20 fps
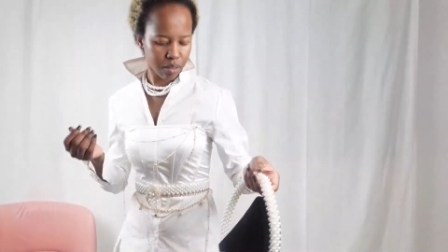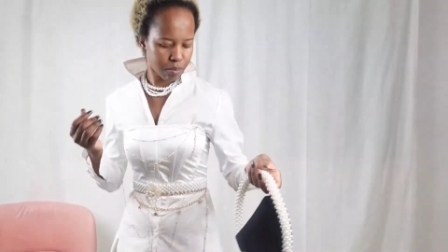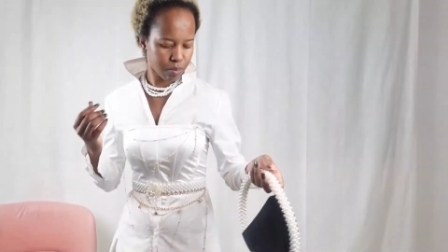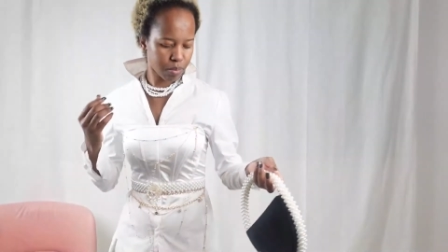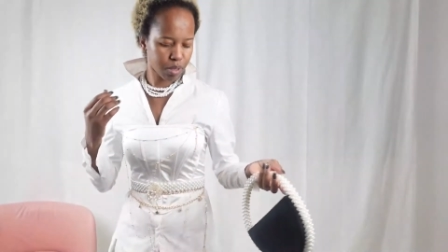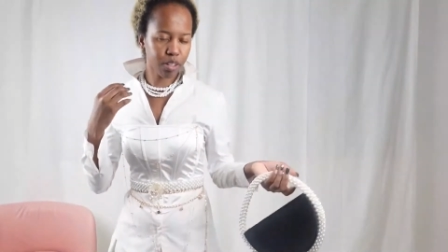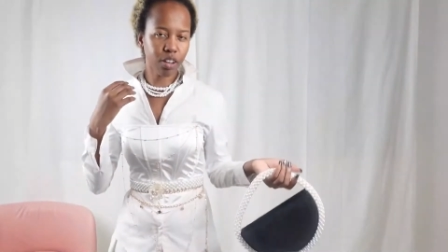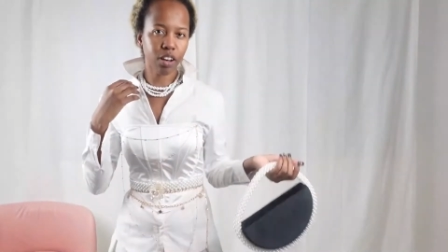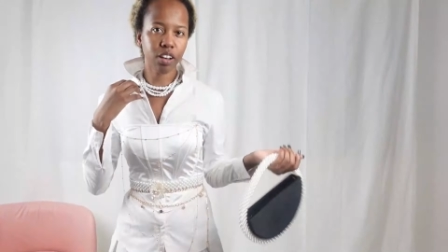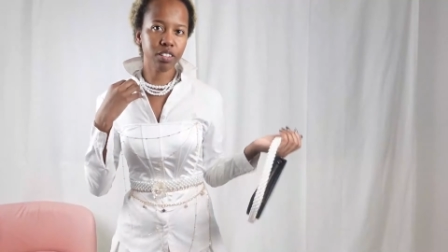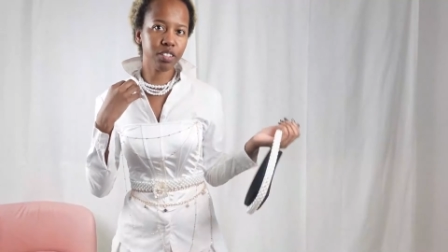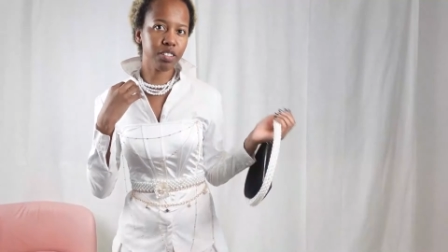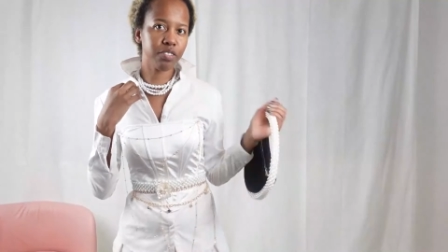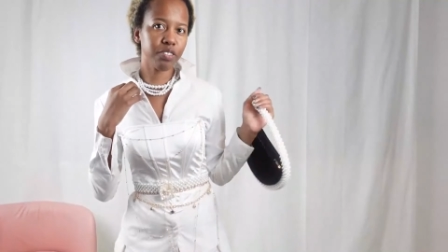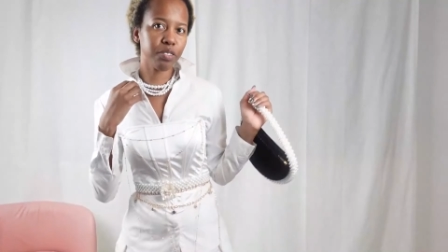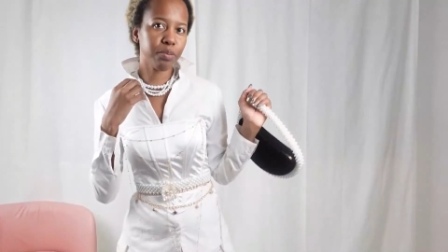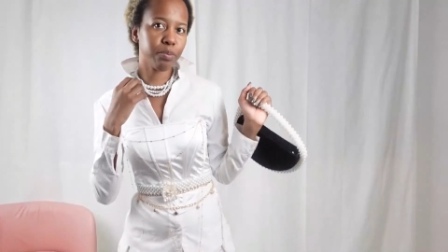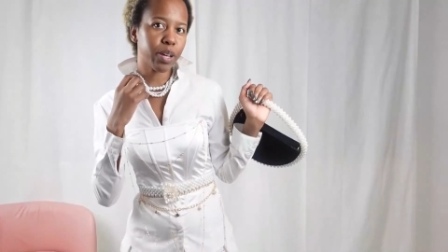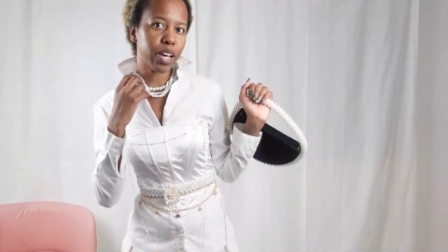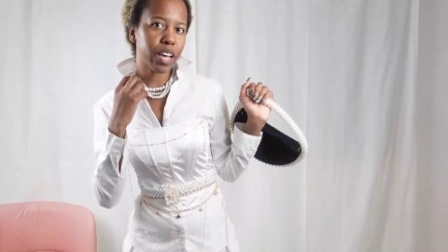because of
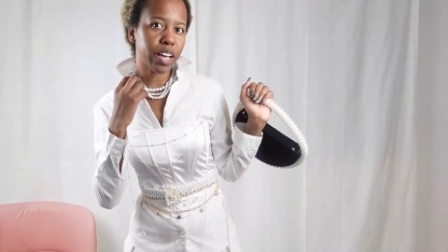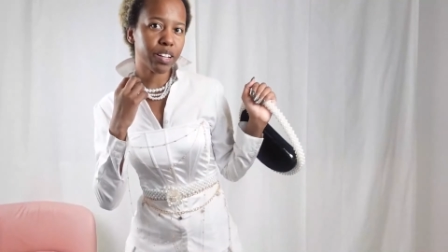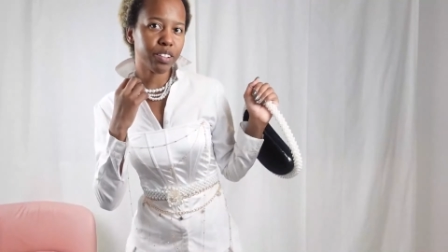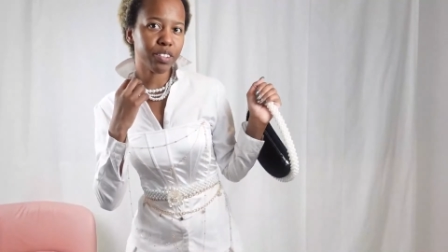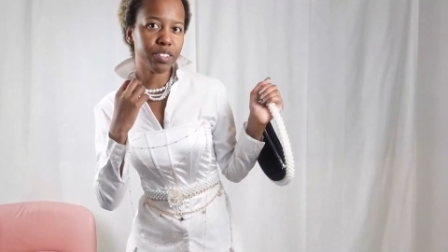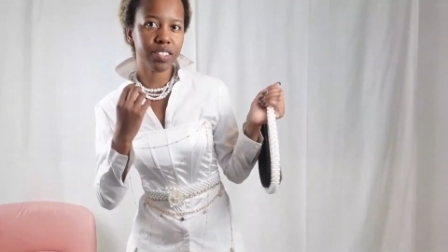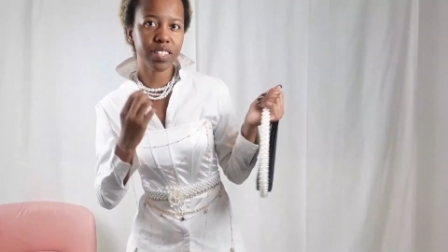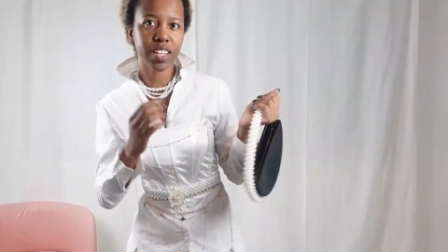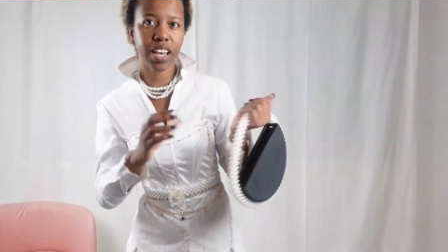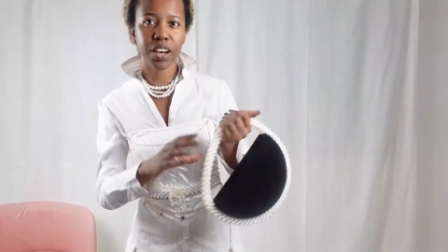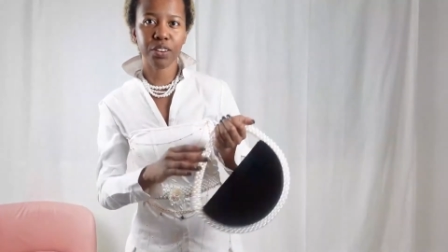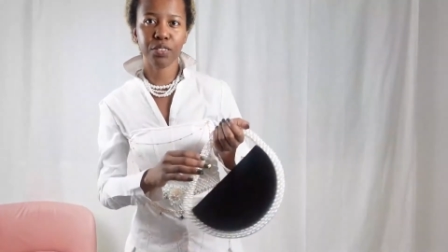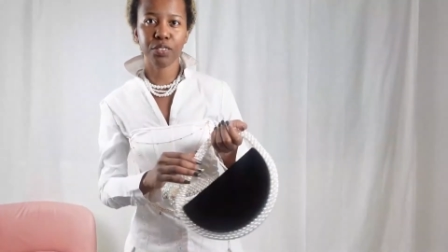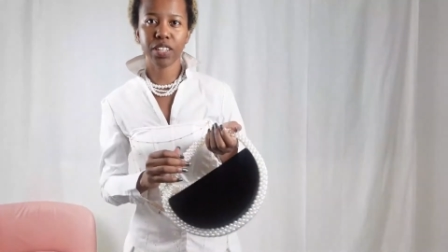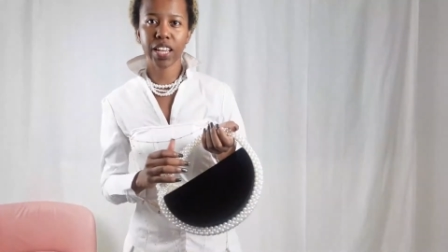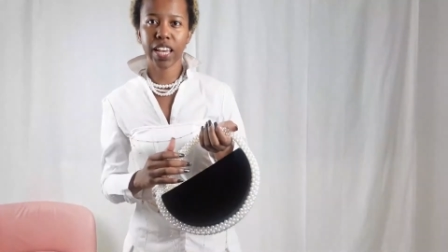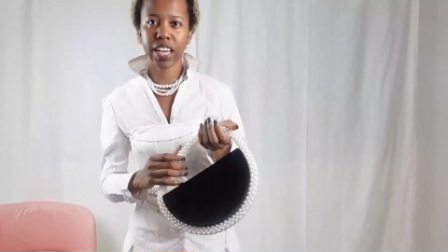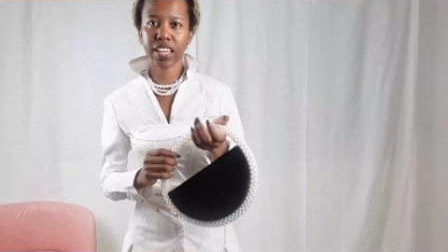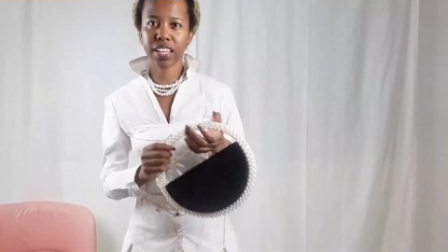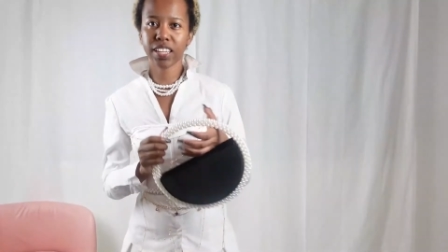the pearls I
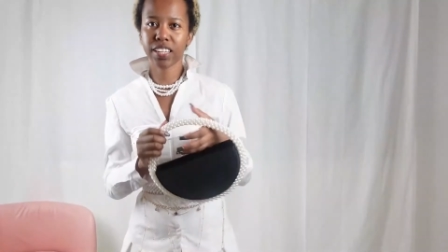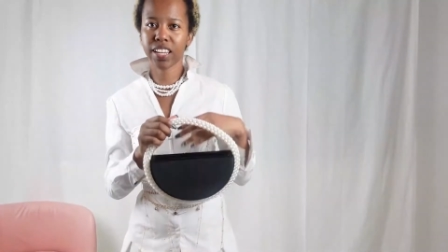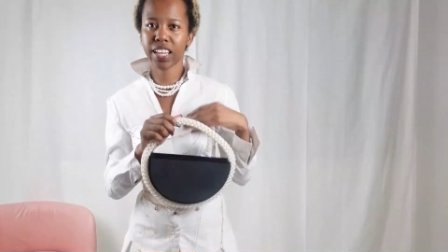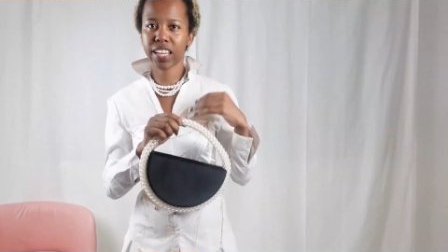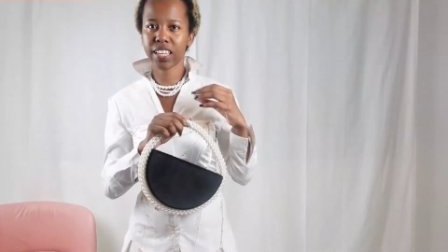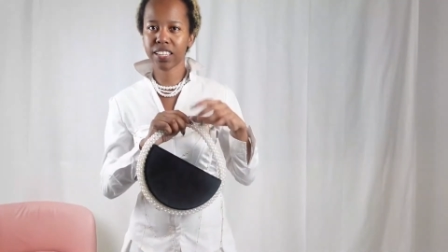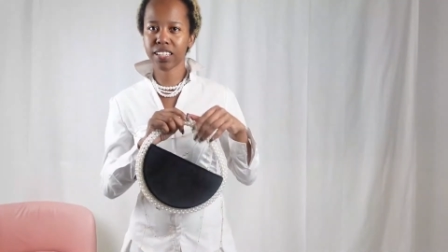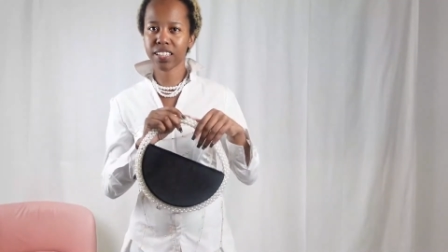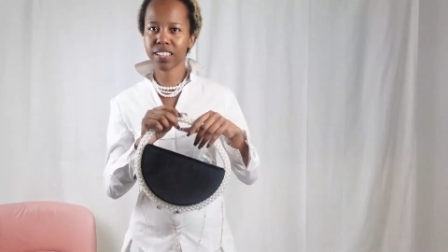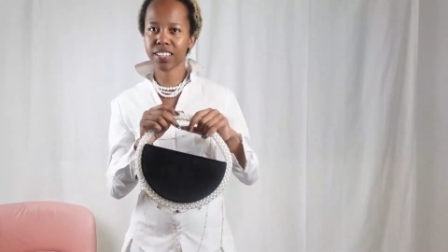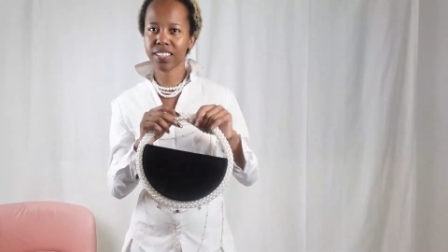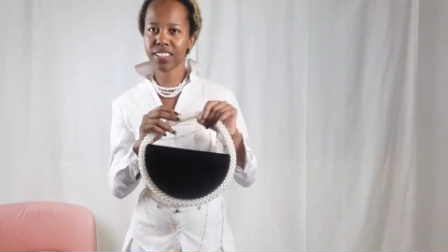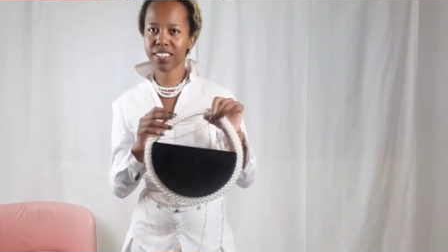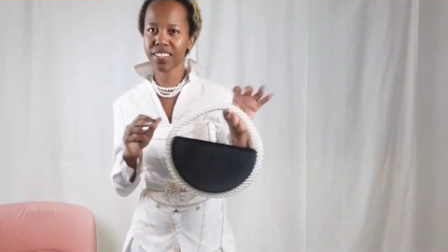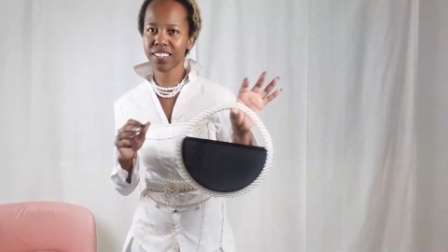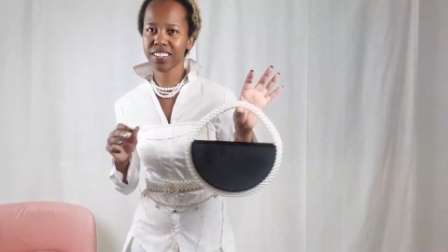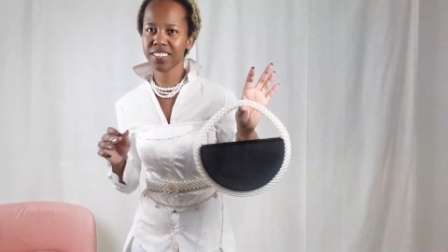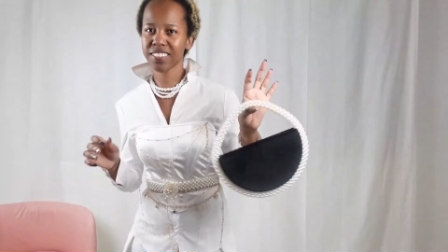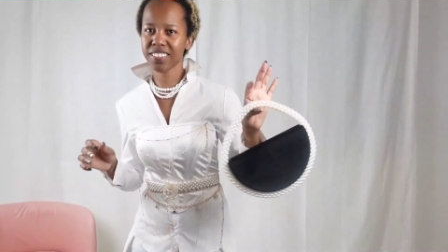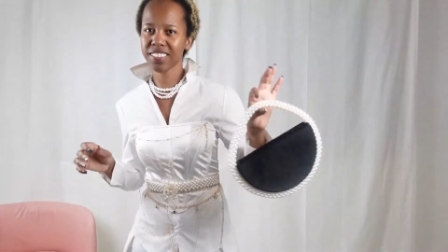would add like
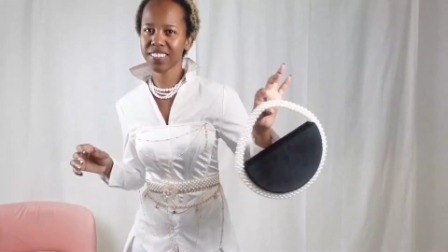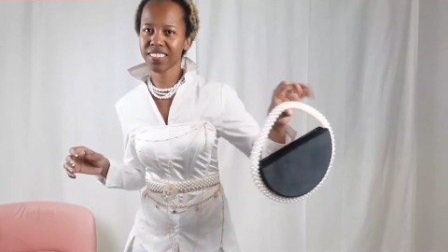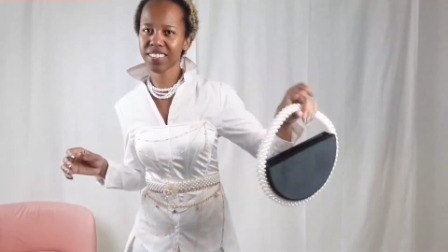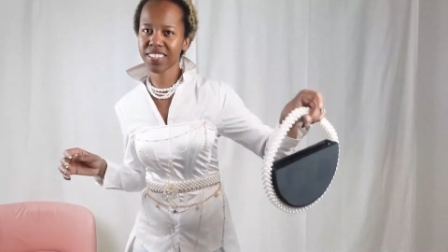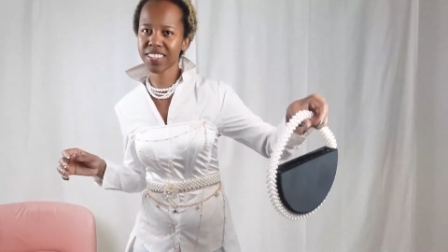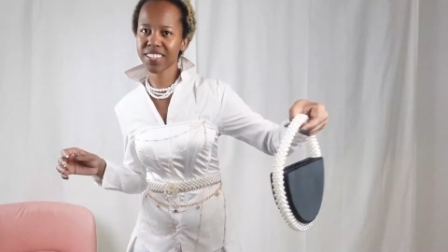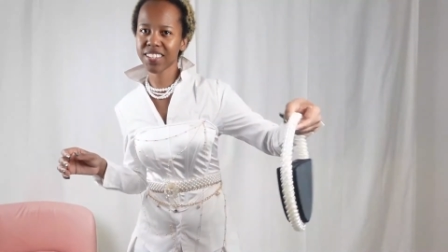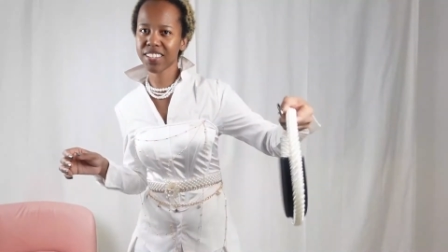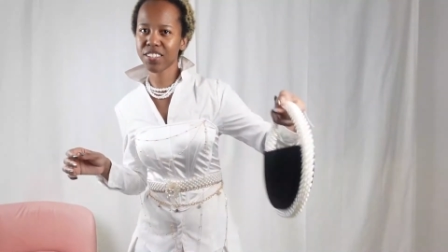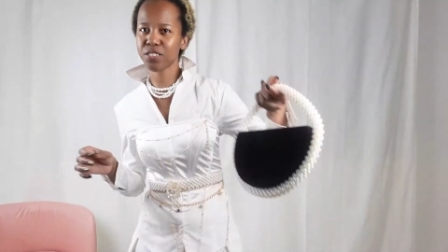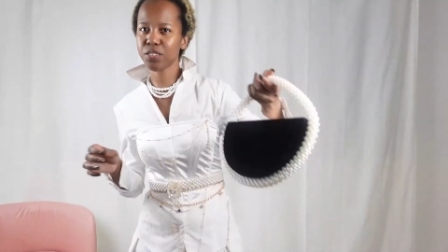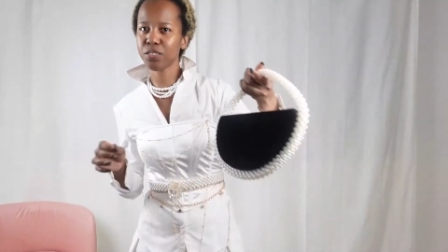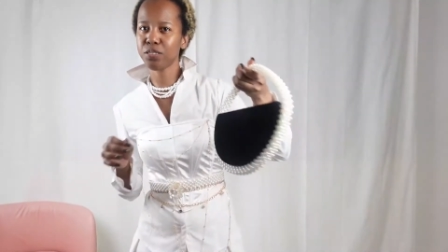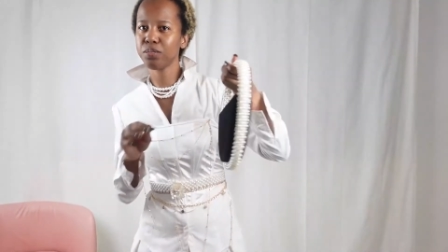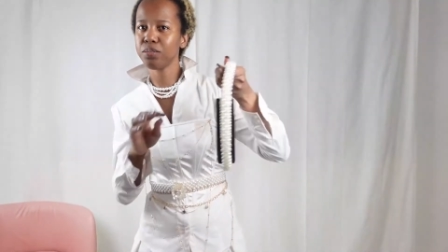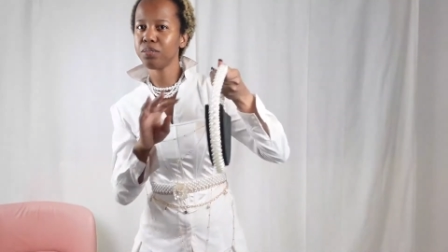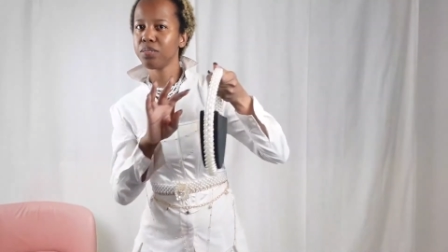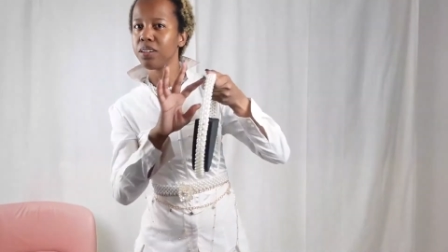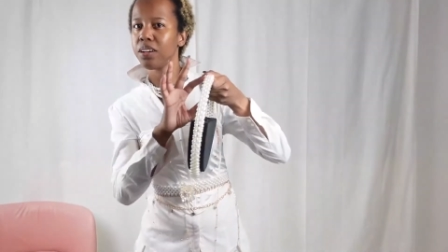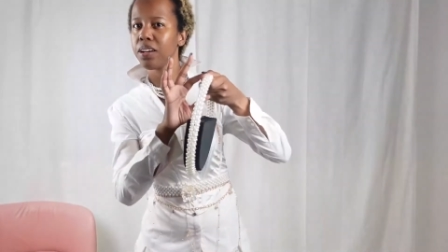you know this little